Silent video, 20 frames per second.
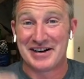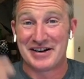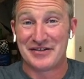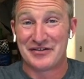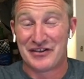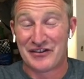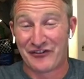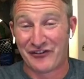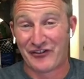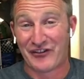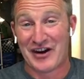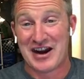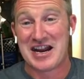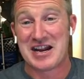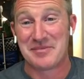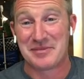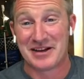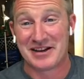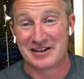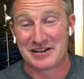of the
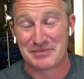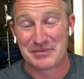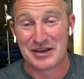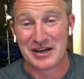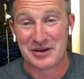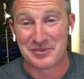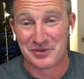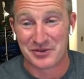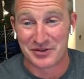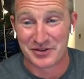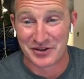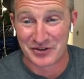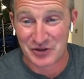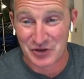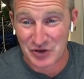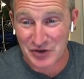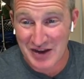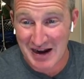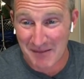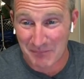framing to be able to
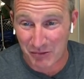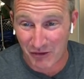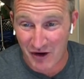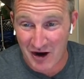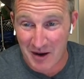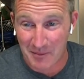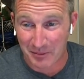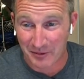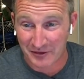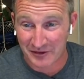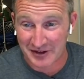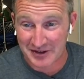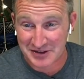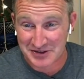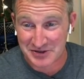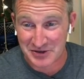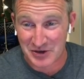do that properly.